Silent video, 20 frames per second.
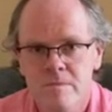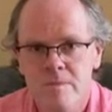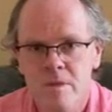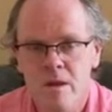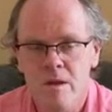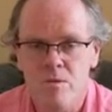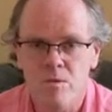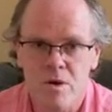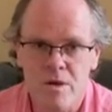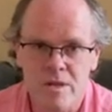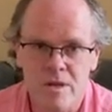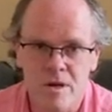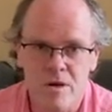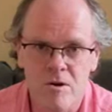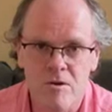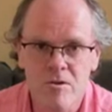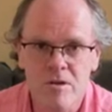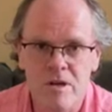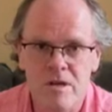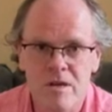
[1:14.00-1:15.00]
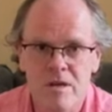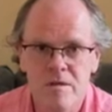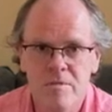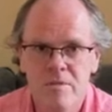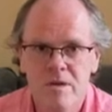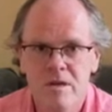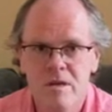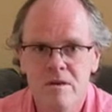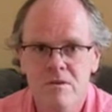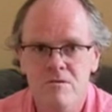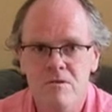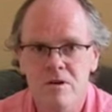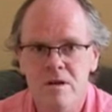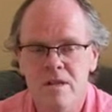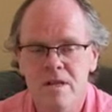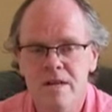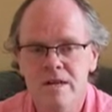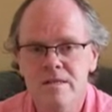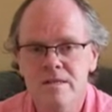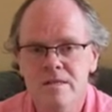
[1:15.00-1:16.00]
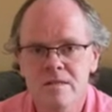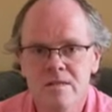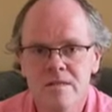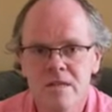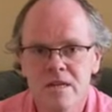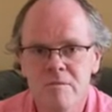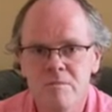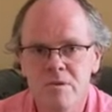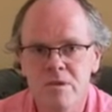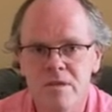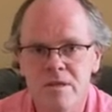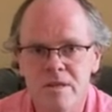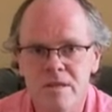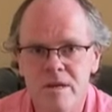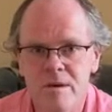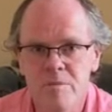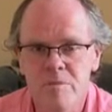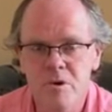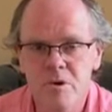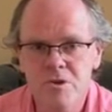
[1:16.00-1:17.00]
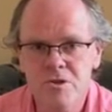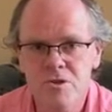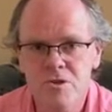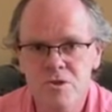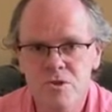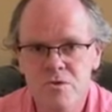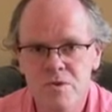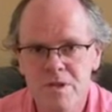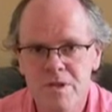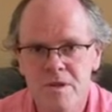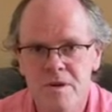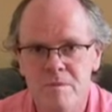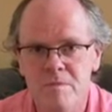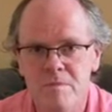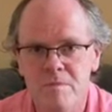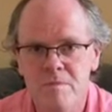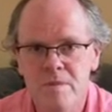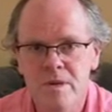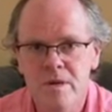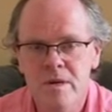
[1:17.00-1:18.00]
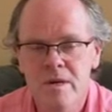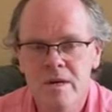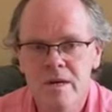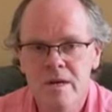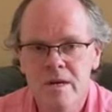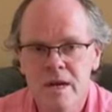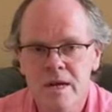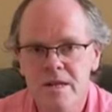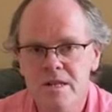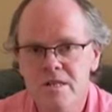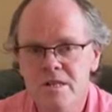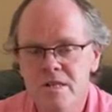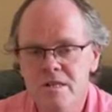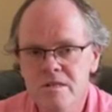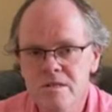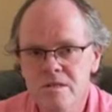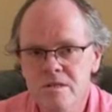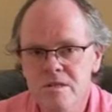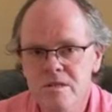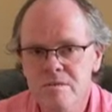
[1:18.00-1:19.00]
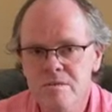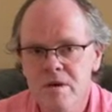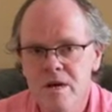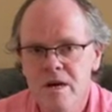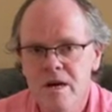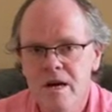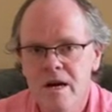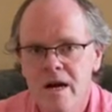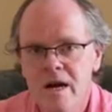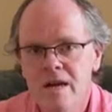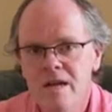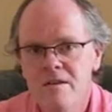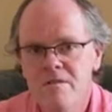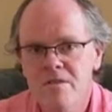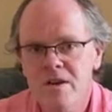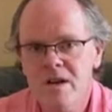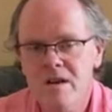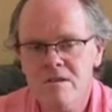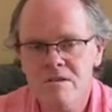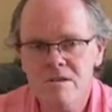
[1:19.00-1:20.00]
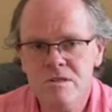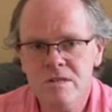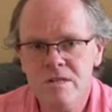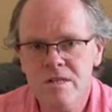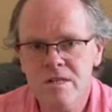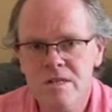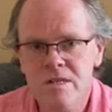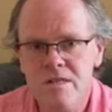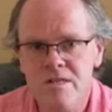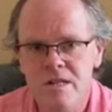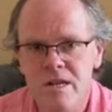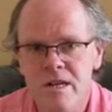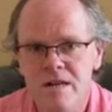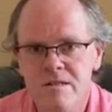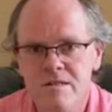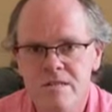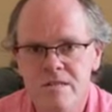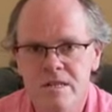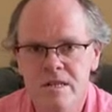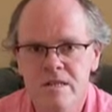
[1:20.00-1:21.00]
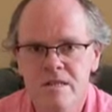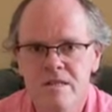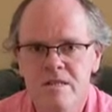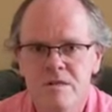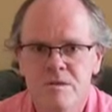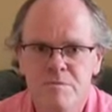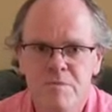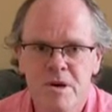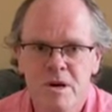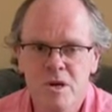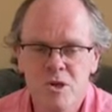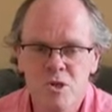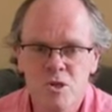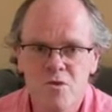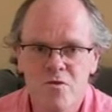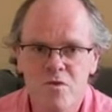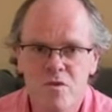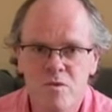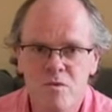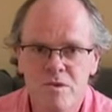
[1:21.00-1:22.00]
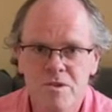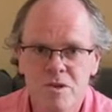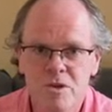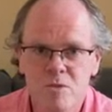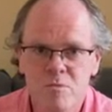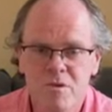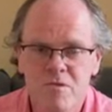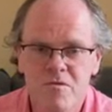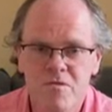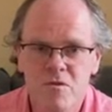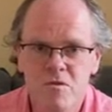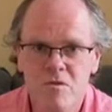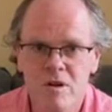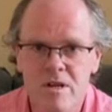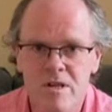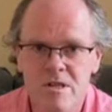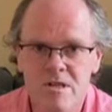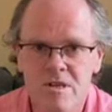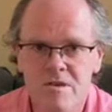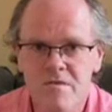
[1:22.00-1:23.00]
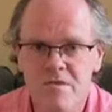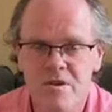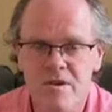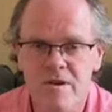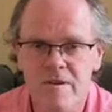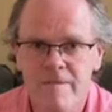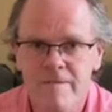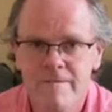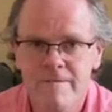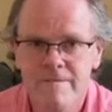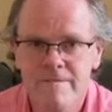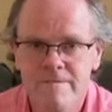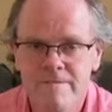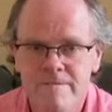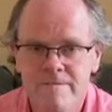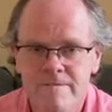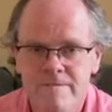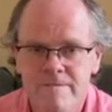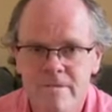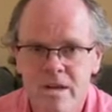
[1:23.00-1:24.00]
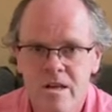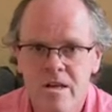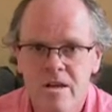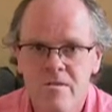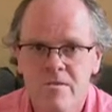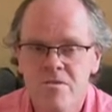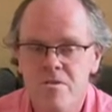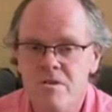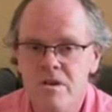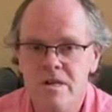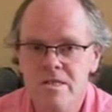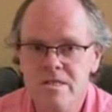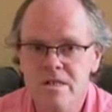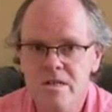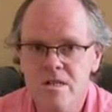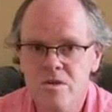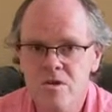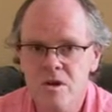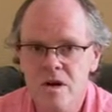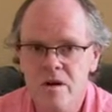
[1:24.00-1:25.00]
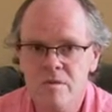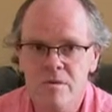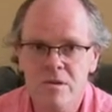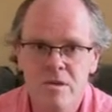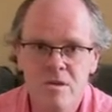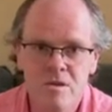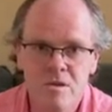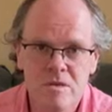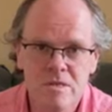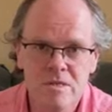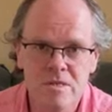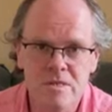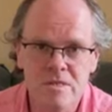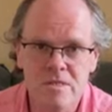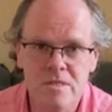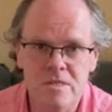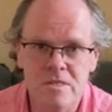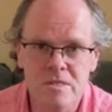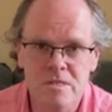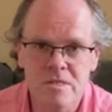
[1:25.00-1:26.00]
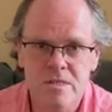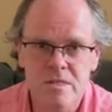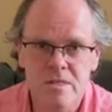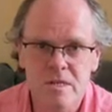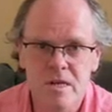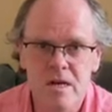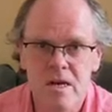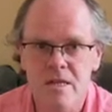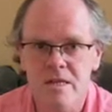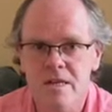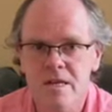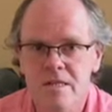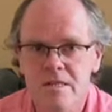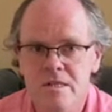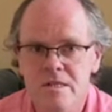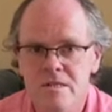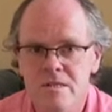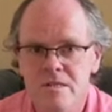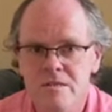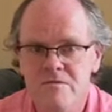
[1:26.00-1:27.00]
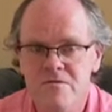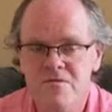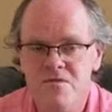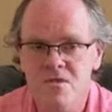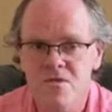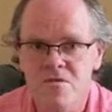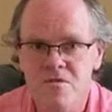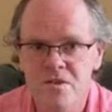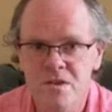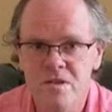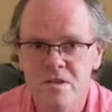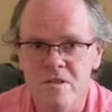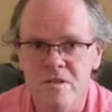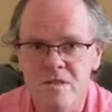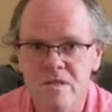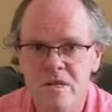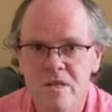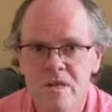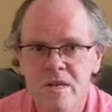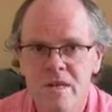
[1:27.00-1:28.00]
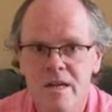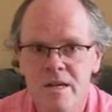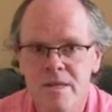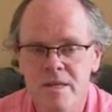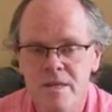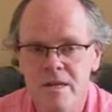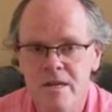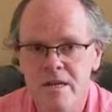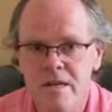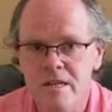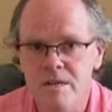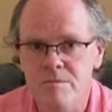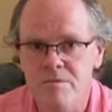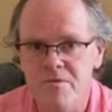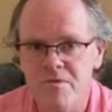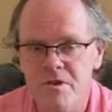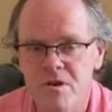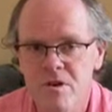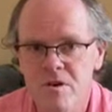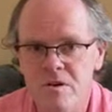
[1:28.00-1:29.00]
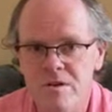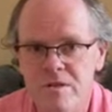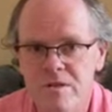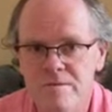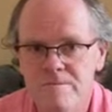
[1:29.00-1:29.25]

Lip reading: And when the hour came, he reclined at table, and the apostles with him. And he said to them, "I have earnestly desired to eat this Passover with you before I suffer. For I tell you, I will not eat it unless it's fulfilled in the kingdom of God."